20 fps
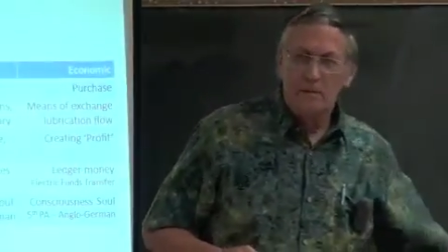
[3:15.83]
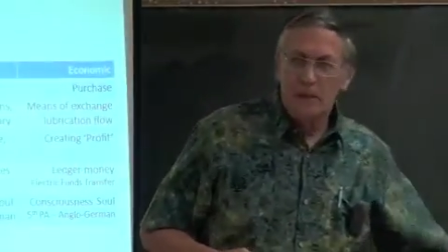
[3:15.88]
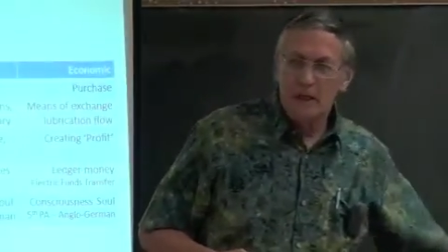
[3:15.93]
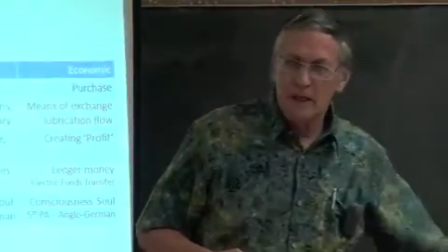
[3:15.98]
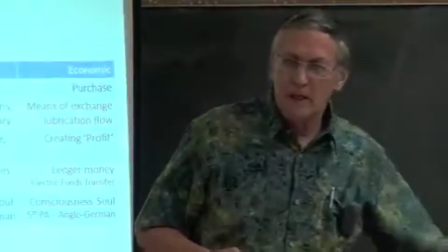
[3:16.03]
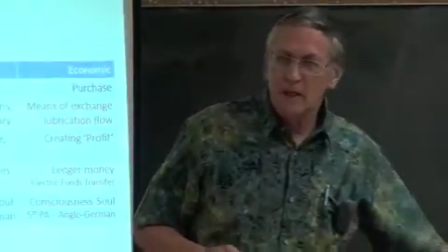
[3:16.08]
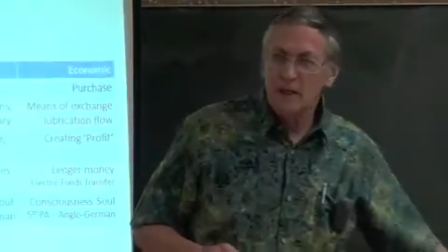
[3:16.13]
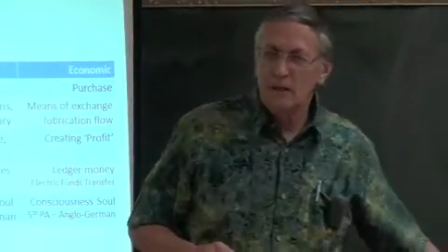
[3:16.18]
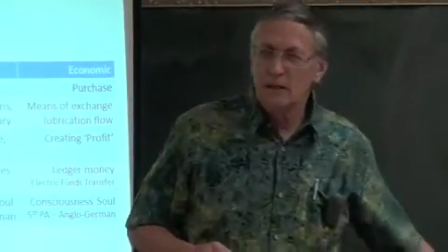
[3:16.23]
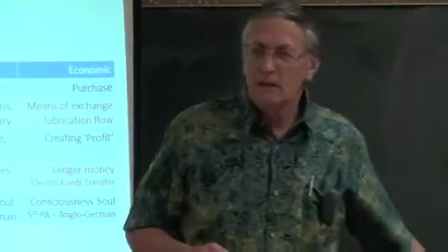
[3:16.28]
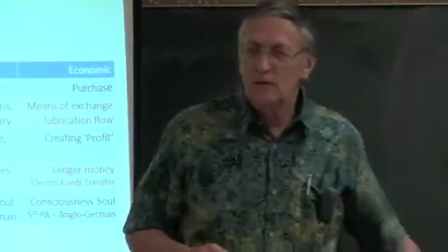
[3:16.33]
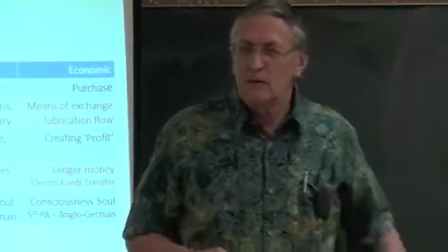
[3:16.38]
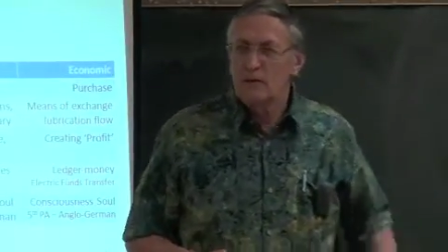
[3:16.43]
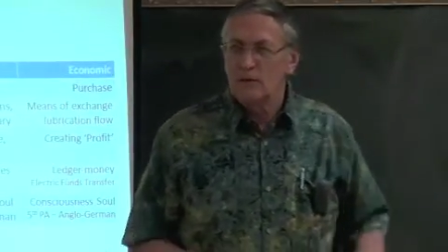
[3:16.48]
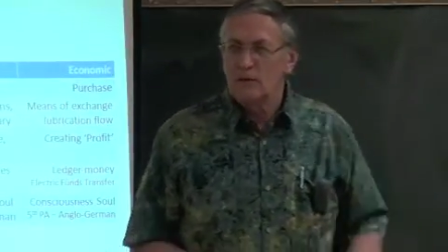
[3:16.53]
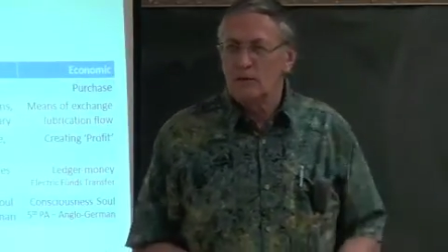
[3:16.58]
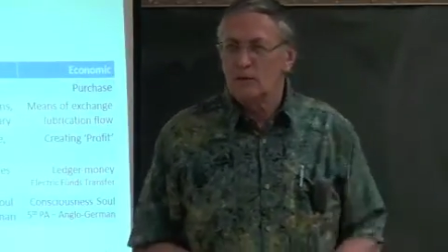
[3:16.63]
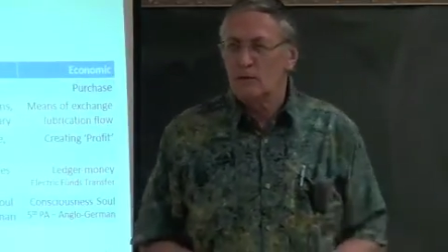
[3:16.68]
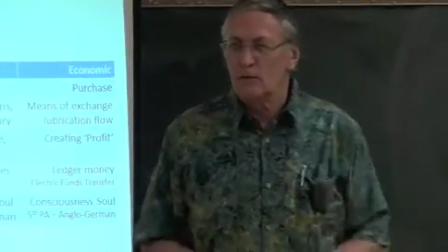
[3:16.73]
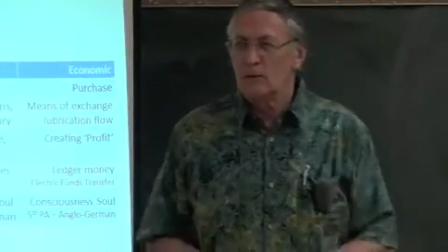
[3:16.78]
money
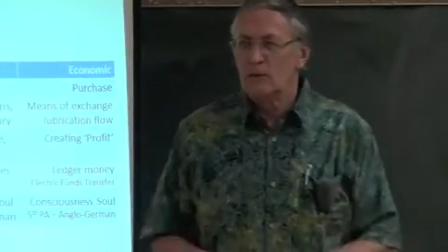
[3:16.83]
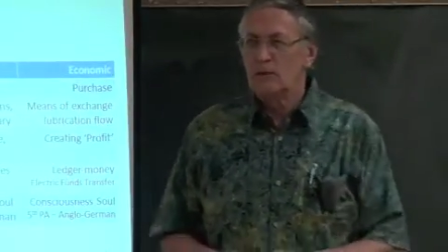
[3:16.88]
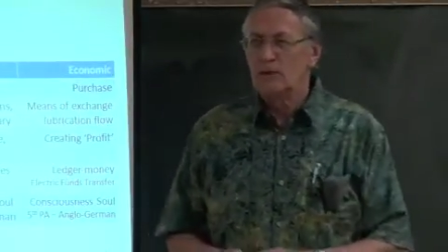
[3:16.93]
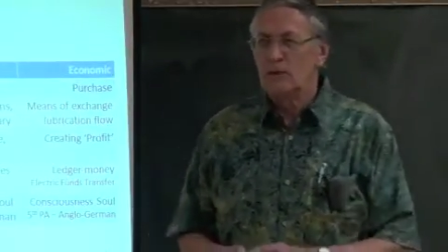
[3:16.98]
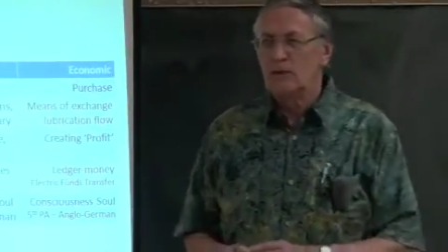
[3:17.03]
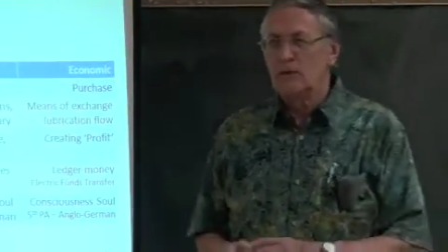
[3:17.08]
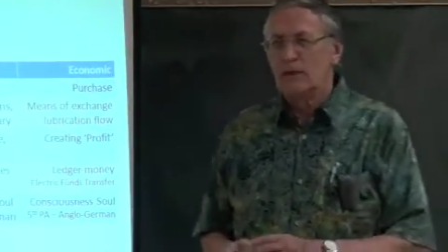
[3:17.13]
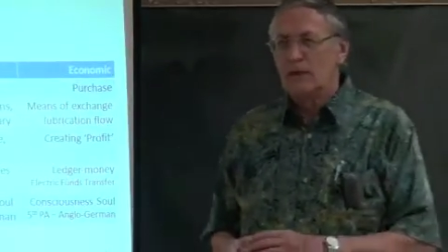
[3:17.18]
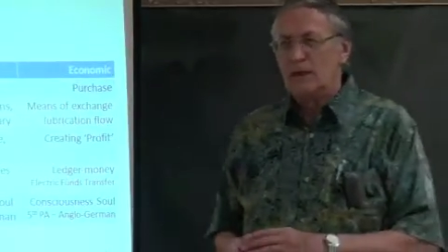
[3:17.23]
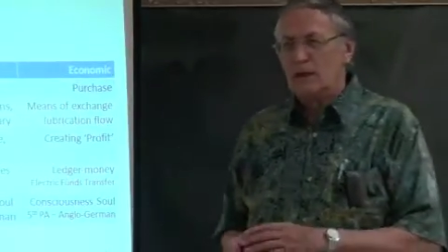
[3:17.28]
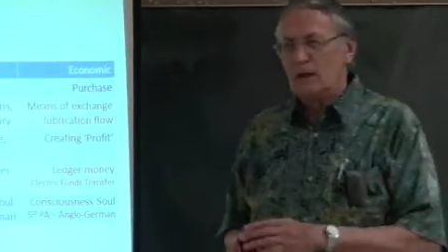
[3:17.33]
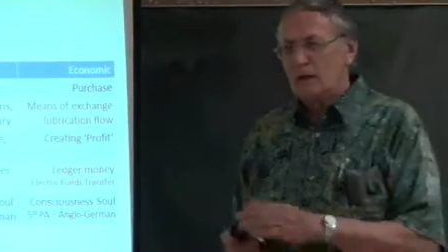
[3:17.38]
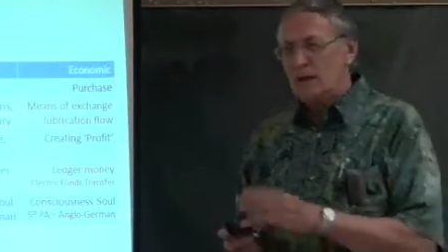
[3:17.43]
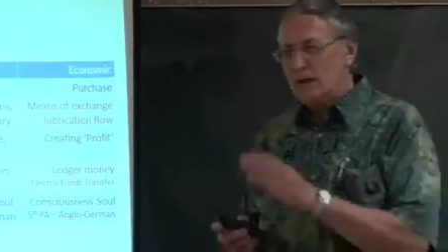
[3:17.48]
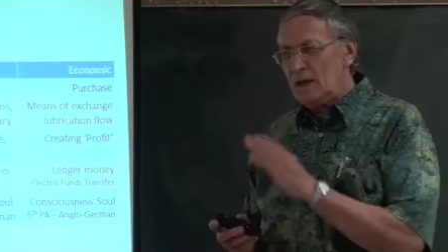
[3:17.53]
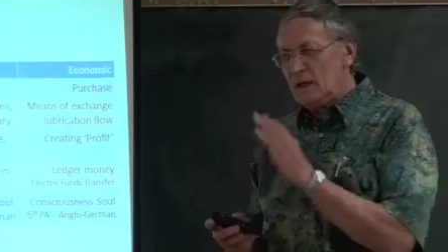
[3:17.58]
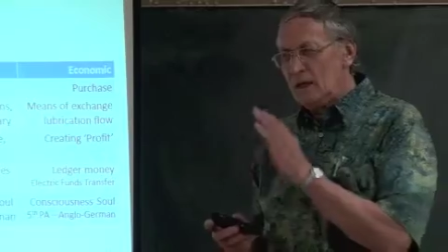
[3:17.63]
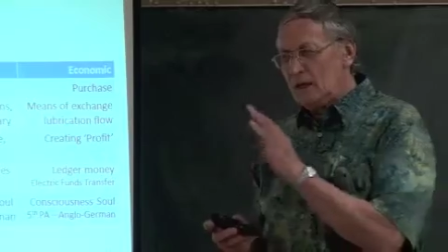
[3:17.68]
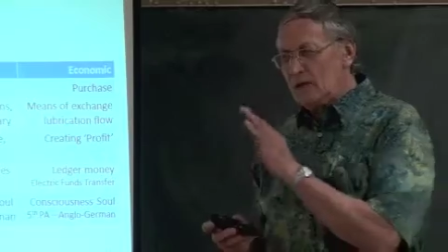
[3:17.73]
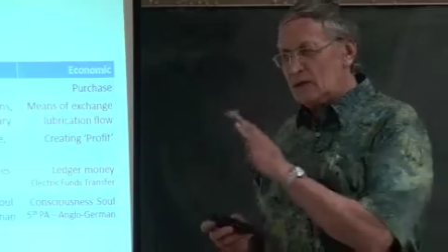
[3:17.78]
sort of
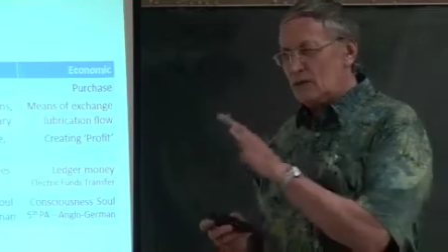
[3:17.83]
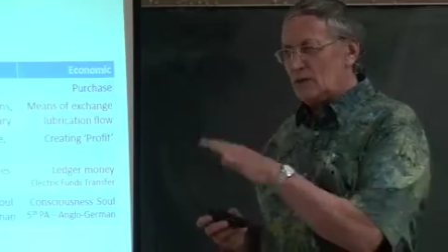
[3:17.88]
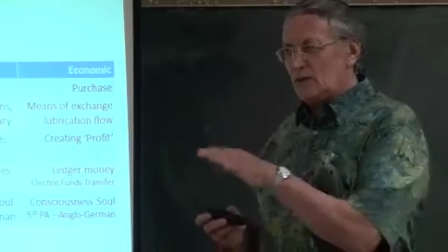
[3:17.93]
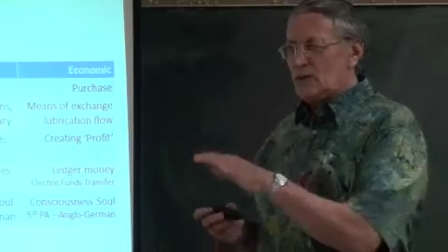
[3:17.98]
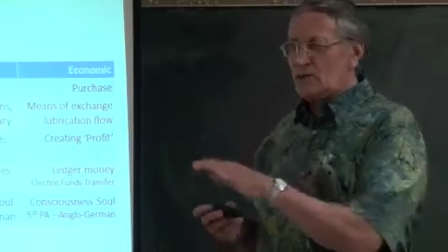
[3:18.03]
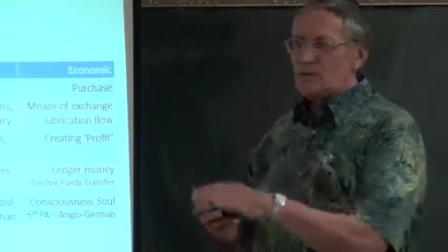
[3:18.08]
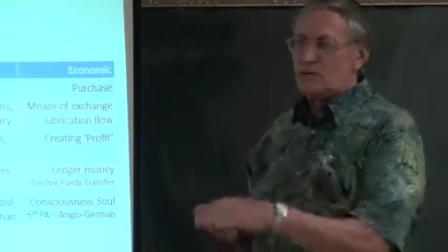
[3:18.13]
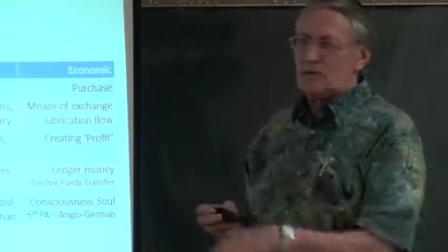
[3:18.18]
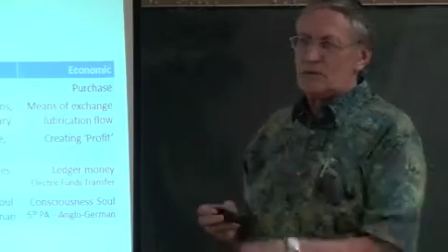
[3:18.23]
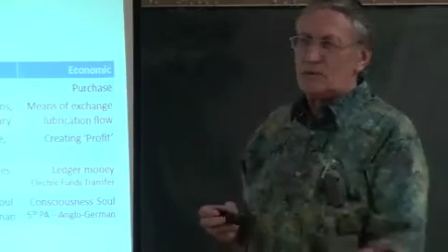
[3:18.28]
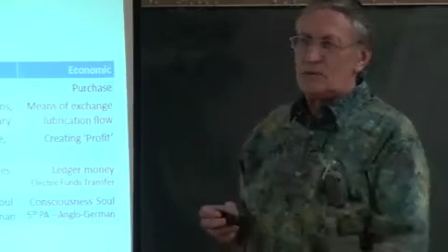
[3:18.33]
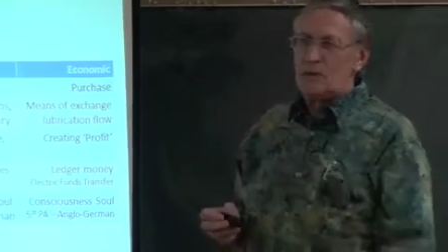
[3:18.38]
eases,